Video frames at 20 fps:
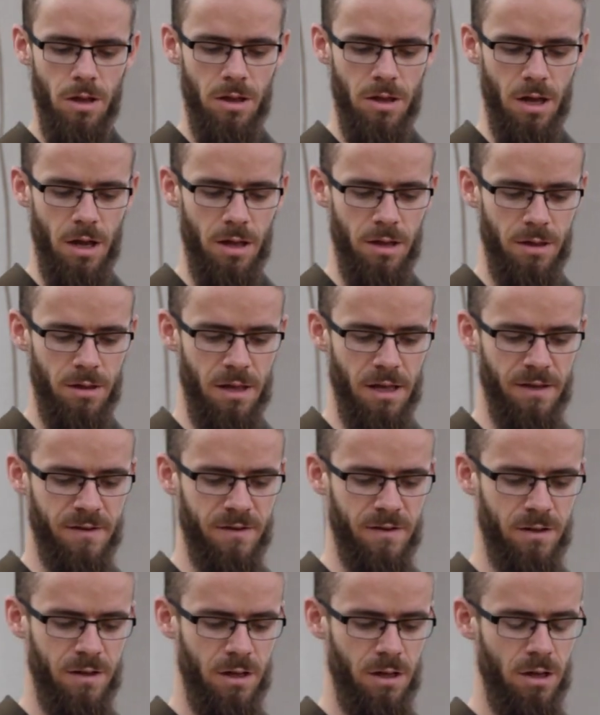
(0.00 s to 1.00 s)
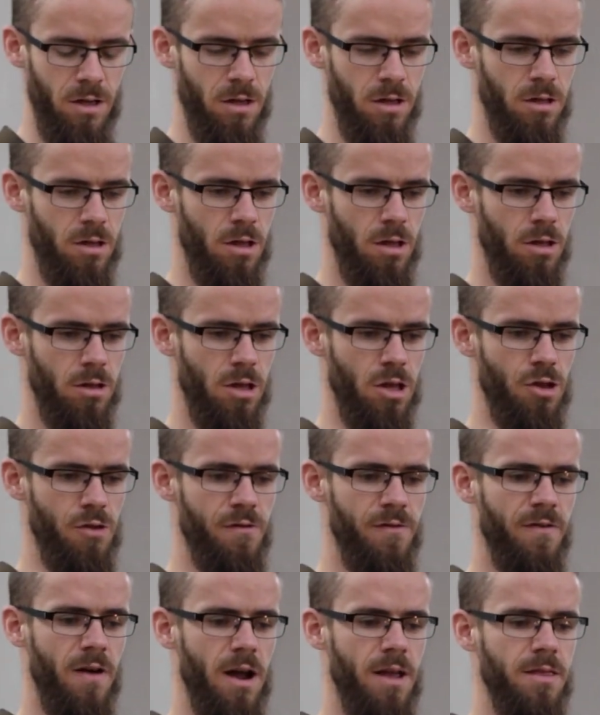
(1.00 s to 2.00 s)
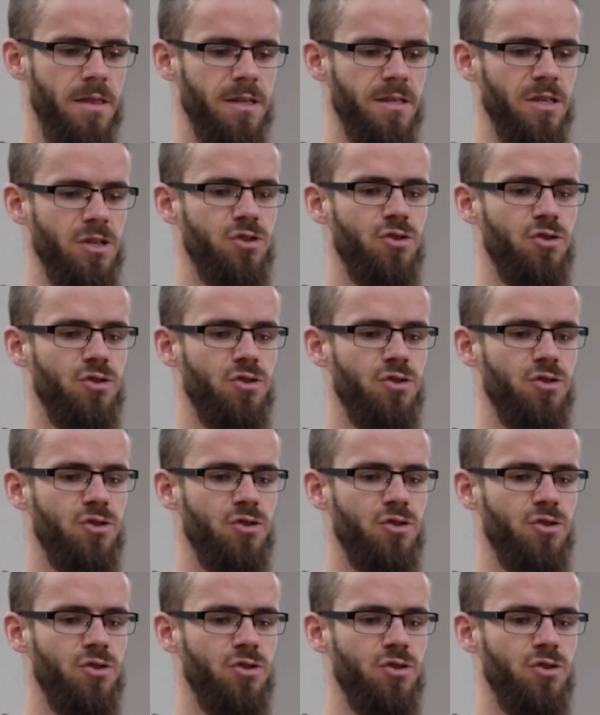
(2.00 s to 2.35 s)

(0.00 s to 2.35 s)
that this that you find this